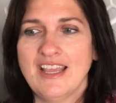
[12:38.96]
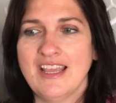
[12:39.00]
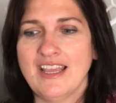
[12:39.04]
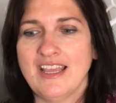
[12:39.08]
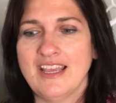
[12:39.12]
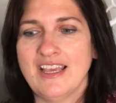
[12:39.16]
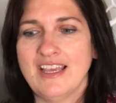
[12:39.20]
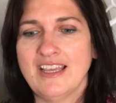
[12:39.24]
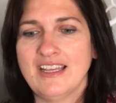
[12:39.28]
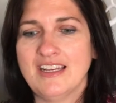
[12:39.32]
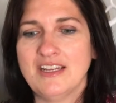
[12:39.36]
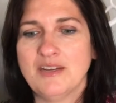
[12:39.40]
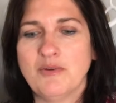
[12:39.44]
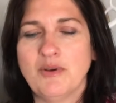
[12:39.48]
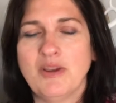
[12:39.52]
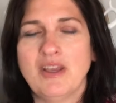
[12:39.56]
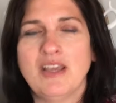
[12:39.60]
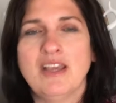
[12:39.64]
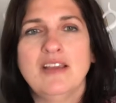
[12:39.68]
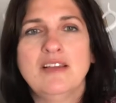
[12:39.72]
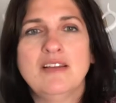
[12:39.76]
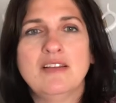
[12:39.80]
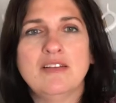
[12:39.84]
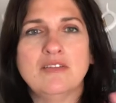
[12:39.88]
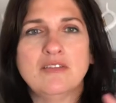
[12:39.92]

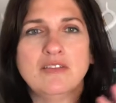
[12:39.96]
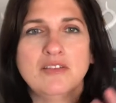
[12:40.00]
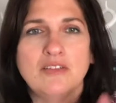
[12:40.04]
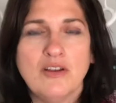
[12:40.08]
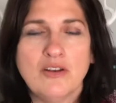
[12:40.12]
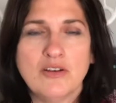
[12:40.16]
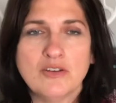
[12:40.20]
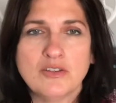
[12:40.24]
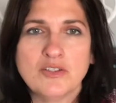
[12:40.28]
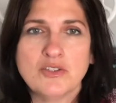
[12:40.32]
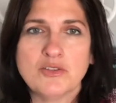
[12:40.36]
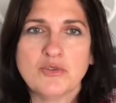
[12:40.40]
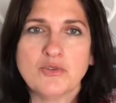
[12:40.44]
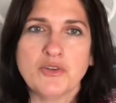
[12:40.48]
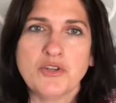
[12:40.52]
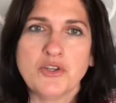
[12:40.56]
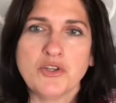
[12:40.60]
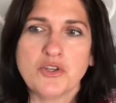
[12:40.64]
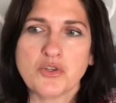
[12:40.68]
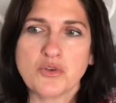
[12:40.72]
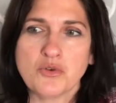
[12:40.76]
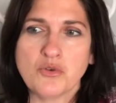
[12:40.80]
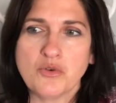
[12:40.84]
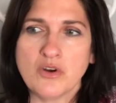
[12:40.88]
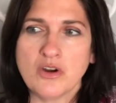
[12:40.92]
anyway, long story
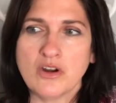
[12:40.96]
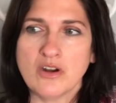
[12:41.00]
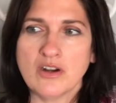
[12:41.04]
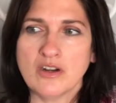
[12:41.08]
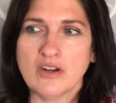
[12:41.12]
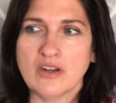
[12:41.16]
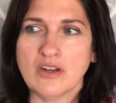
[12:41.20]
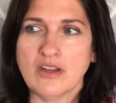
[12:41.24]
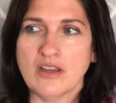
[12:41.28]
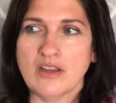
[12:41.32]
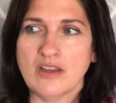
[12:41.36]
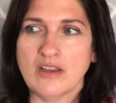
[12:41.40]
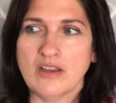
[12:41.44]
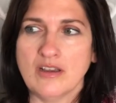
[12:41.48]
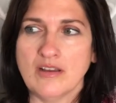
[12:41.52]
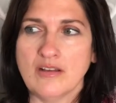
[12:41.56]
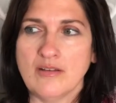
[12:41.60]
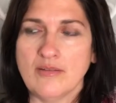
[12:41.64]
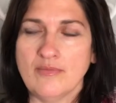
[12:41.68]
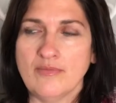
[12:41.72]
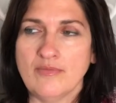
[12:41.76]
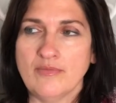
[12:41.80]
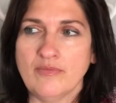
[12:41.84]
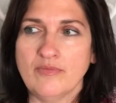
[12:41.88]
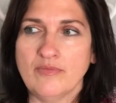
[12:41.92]
short,
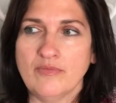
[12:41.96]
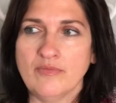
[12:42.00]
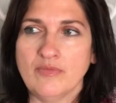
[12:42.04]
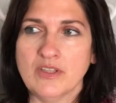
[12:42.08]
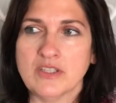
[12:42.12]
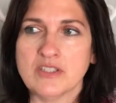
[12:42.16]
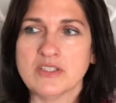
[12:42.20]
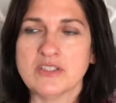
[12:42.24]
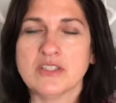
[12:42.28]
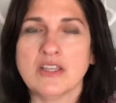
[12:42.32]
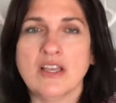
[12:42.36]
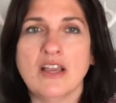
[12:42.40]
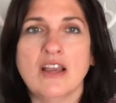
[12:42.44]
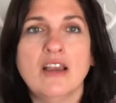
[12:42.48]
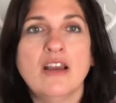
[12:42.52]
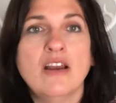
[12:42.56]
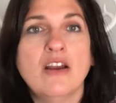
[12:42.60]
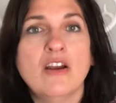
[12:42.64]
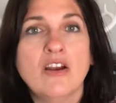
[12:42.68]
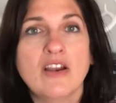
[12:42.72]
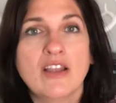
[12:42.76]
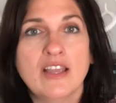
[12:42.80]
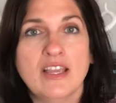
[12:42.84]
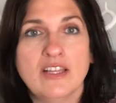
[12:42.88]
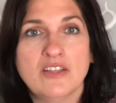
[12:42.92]
um, this
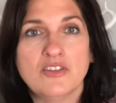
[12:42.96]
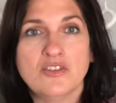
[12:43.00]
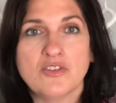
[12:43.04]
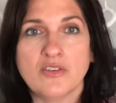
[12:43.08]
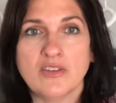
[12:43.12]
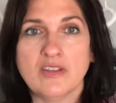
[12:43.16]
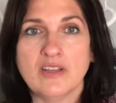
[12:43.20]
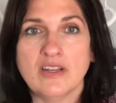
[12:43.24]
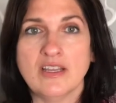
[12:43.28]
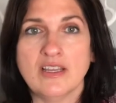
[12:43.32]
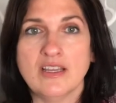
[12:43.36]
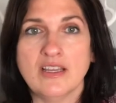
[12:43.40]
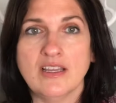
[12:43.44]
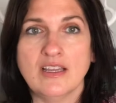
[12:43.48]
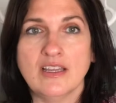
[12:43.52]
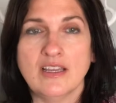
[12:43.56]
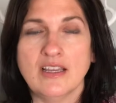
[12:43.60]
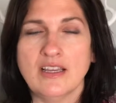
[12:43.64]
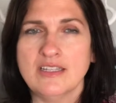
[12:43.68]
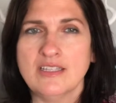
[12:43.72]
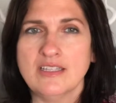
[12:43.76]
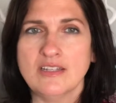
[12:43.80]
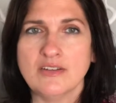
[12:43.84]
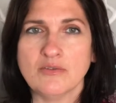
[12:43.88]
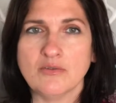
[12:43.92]
archangel that I,
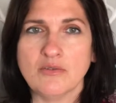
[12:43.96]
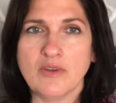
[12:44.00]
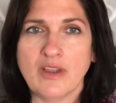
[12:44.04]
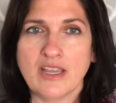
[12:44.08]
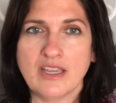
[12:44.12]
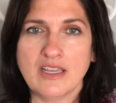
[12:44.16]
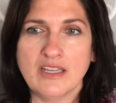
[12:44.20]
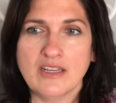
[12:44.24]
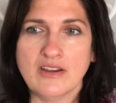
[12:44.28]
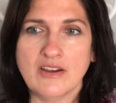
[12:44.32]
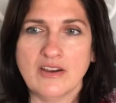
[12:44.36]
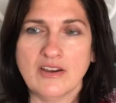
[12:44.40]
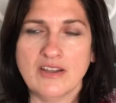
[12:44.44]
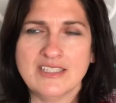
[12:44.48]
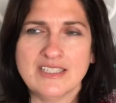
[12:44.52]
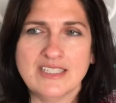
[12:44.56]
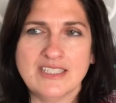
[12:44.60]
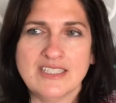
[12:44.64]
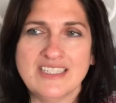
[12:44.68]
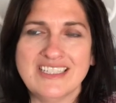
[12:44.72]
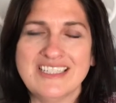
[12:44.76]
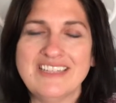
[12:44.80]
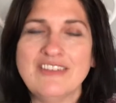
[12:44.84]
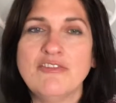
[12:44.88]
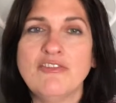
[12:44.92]
I didn't recognize, it
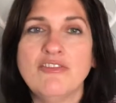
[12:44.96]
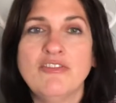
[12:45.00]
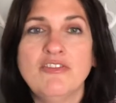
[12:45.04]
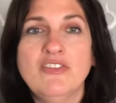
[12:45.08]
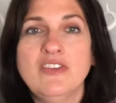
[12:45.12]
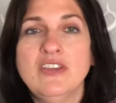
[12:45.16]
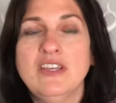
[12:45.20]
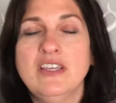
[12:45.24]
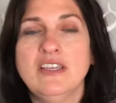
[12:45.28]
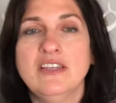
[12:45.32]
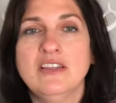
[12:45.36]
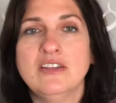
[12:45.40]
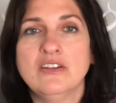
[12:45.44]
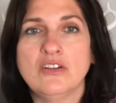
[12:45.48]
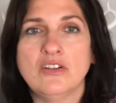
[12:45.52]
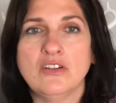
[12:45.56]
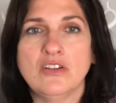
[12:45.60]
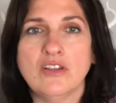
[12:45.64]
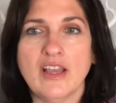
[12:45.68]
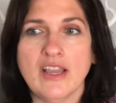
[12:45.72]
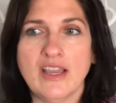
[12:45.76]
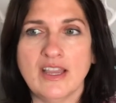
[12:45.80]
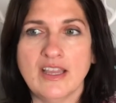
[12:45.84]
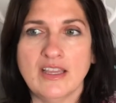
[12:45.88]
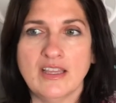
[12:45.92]
didn't feel
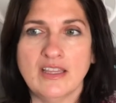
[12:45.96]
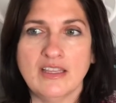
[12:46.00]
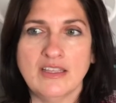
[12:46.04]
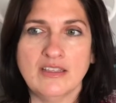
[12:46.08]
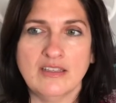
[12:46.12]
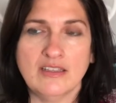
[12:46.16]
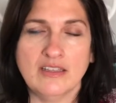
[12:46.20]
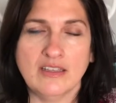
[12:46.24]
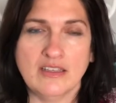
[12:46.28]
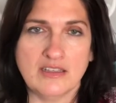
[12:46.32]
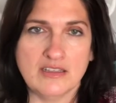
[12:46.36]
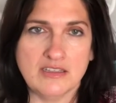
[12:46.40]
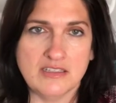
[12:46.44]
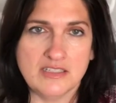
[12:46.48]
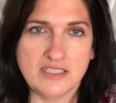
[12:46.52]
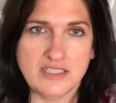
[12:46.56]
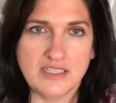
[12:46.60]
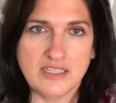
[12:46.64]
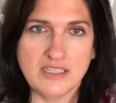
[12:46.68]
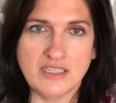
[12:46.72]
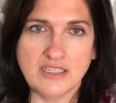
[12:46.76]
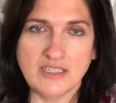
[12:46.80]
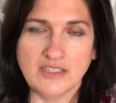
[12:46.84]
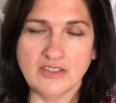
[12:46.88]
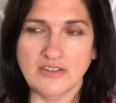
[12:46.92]
like
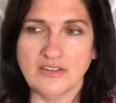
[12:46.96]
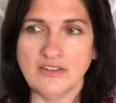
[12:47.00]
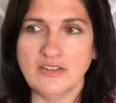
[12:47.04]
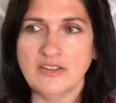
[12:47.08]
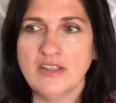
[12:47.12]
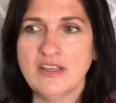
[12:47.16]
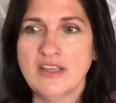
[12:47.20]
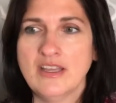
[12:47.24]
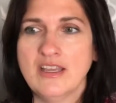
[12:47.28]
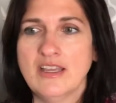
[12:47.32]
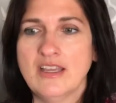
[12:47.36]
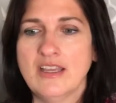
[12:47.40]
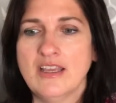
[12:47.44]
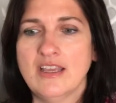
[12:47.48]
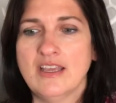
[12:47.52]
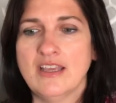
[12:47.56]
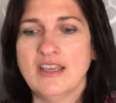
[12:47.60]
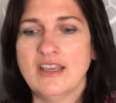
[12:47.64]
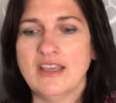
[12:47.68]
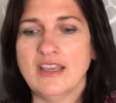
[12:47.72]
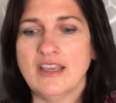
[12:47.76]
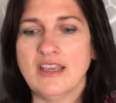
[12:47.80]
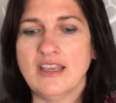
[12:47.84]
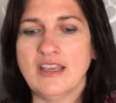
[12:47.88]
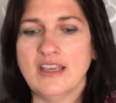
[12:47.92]
Ezekiel.
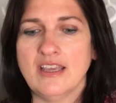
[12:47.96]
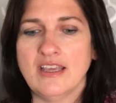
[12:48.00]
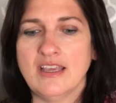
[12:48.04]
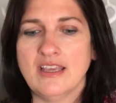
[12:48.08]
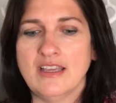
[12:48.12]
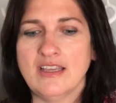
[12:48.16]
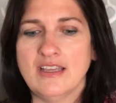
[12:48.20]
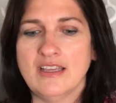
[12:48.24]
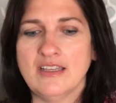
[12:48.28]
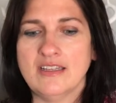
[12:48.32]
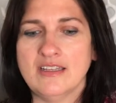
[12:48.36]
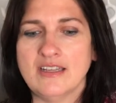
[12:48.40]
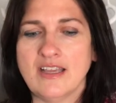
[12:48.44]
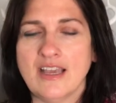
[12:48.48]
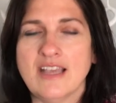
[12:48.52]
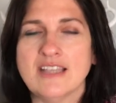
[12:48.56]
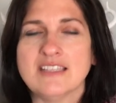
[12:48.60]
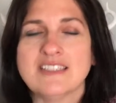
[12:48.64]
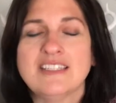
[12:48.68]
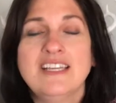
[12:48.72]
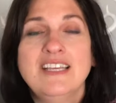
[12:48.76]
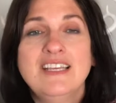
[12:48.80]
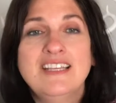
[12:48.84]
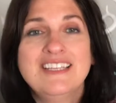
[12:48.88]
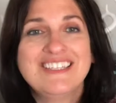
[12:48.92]
And I
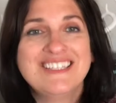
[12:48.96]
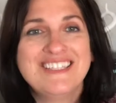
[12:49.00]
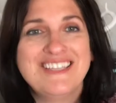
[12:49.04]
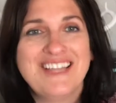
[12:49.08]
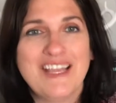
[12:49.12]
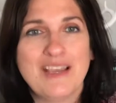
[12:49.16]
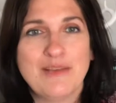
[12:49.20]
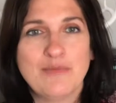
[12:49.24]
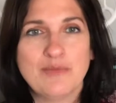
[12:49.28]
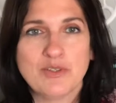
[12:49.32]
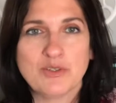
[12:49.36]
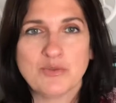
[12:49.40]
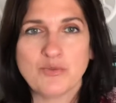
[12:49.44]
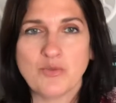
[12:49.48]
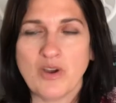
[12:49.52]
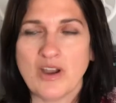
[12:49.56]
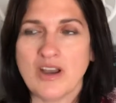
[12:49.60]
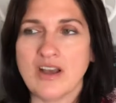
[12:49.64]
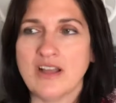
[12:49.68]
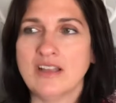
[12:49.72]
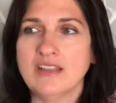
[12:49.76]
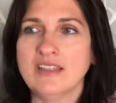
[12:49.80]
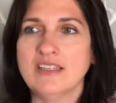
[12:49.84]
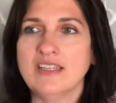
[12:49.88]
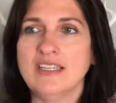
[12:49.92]
asked his name as
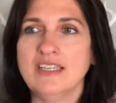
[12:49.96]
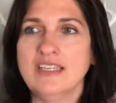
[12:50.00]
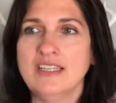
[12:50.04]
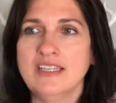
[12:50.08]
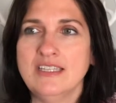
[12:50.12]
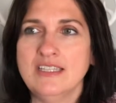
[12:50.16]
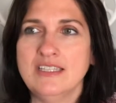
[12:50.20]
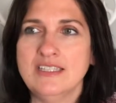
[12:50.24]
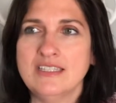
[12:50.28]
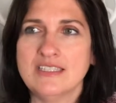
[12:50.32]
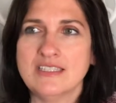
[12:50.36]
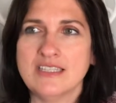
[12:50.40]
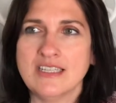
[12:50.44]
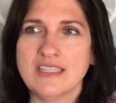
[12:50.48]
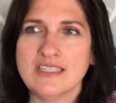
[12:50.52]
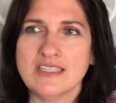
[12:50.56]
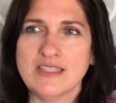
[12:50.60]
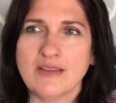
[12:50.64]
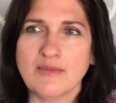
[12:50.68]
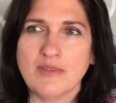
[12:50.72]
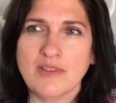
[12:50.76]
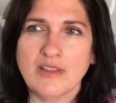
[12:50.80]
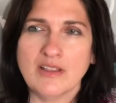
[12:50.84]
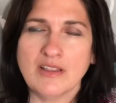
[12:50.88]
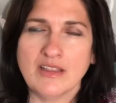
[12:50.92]
well, and he said
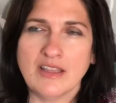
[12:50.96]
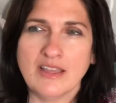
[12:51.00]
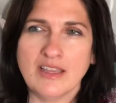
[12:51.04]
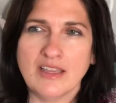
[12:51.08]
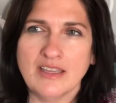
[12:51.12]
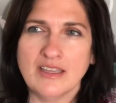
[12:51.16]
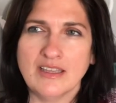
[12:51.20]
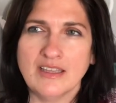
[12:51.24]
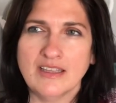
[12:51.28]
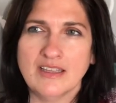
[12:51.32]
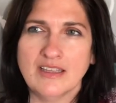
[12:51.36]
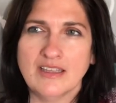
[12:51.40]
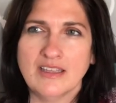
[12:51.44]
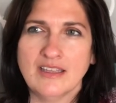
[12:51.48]
something like,